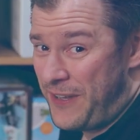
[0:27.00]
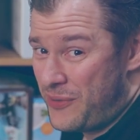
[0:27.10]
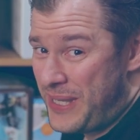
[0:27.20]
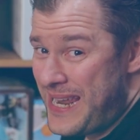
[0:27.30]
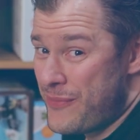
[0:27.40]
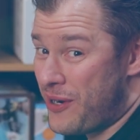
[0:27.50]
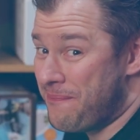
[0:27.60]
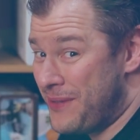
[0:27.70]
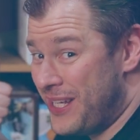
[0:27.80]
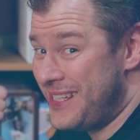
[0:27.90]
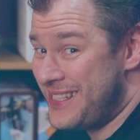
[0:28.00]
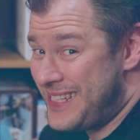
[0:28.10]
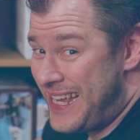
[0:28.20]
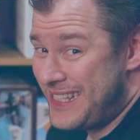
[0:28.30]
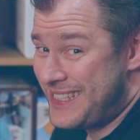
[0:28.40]
a fellow gamer, you'll
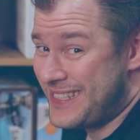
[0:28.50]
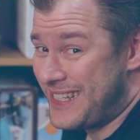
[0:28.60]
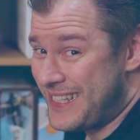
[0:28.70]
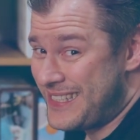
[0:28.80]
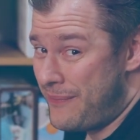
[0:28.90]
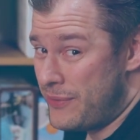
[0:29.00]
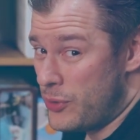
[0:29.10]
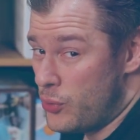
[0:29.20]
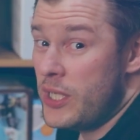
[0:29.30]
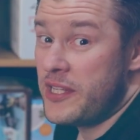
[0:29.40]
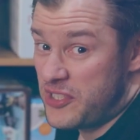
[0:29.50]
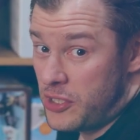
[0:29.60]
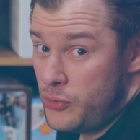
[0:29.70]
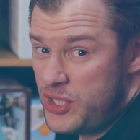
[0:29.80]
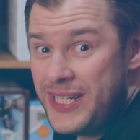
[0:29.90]
understand this is unacceptable. The
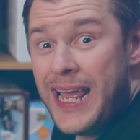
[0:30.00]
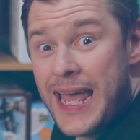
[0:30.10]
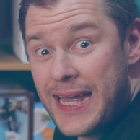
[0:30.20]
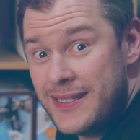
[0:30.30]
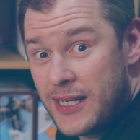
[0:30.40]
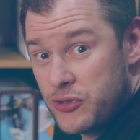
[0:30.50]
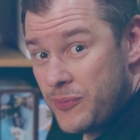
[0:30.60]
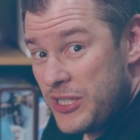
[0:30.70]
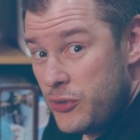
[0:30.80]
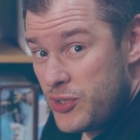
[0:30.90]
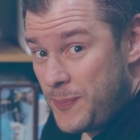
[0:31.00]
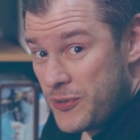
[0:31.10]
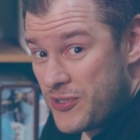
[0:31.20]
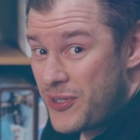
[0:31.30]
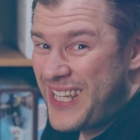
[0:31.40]
solution? Head down to my new
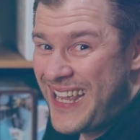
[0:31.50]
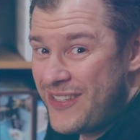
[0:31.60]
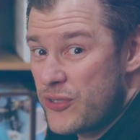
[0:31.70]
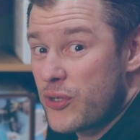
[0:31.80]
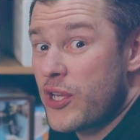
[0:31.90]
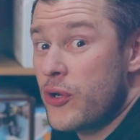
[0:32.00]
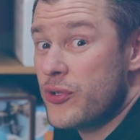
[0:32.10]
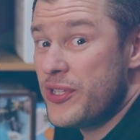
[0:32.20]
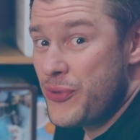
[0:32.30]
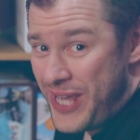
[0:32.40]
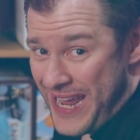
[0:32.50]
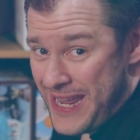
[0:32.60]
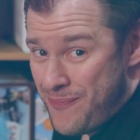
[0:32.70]
sponsor, kiendra.co.uk.